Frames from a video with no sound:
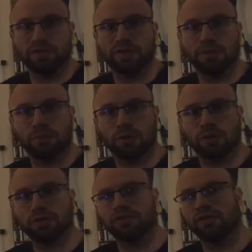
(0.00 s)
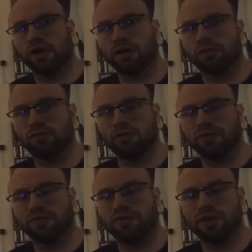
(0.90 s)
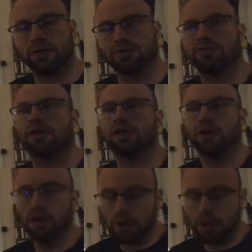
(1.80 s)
the importance of riff sequencing,